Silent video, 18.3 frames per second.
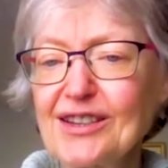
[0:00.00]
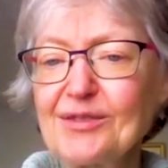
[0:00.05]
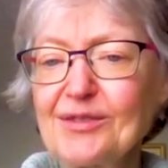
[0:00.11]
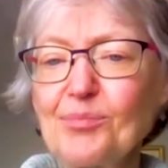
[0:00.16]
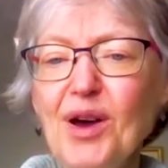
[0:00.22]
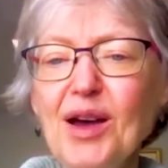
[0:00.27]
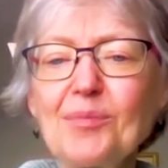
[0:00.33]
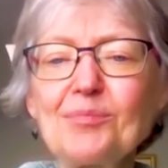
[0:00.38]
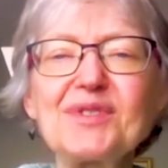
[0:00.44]

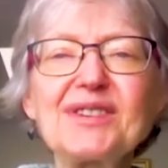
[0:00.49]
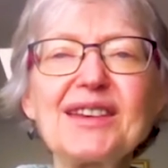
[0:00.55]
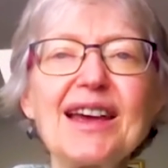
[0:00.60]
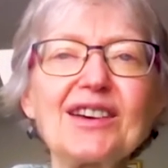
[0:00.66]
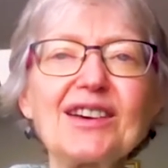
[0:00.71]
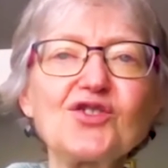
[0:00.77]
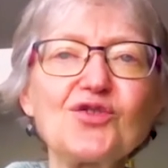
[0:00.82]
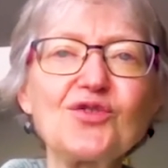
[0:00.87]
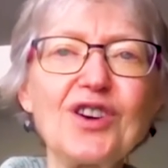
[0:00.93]
It pumps
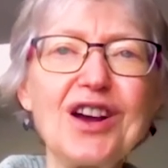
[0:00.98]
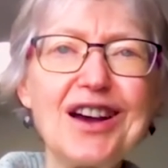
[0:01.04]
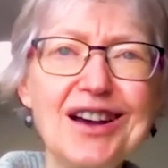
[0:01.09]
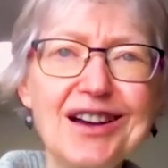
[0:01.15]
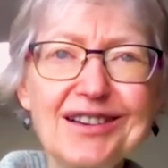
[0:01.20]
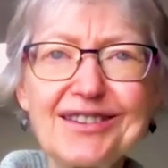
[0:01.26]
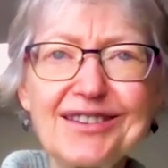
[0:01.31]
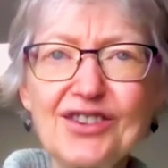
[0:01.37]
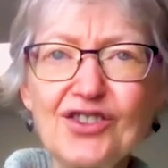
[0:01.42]
extra
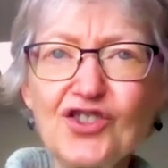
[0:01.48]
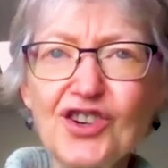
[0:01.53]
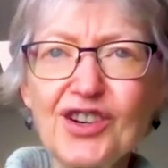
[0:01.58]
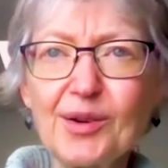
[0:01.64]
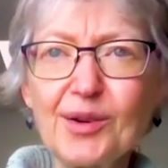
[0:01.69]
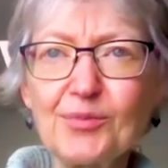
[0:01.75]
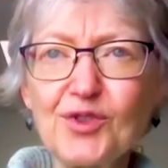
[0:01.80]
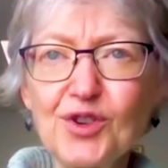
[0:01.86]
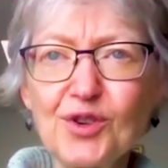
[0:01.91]

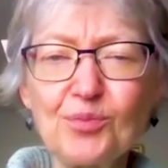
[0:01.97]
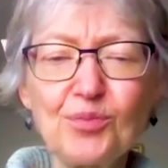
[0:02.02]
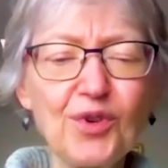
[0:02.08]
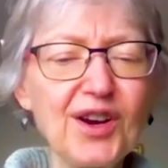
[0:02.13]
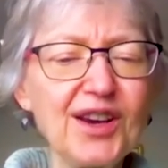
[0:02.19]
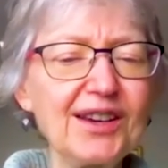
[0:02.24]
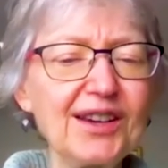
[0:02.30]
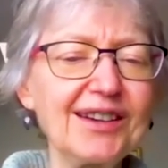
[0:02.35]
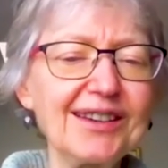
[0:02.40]
oxygen up to your
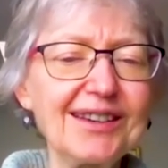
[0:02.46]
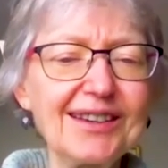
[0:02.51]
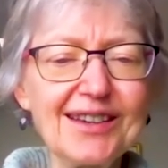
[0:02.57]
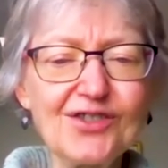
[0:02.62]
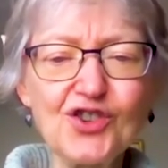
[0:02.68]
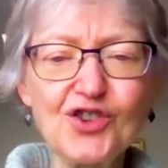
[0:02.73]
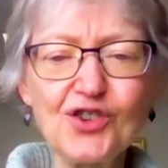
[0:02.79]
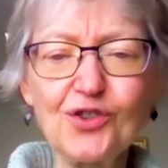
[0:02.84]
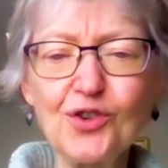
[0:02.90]
brain. It
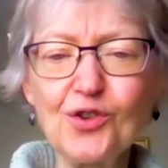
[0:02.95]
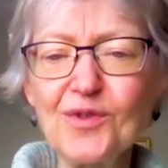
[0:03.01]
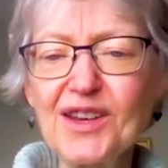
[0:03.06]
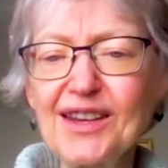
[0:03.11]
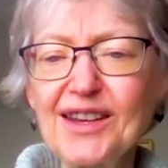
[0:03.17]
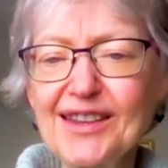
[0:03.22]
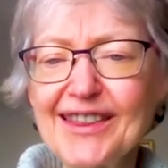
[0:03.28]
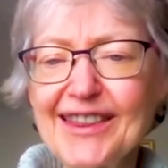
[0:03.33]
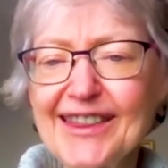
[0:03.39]
gets you
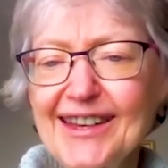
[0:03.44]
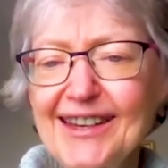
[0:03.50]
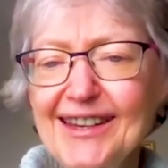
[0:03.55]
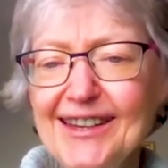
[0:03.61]
going and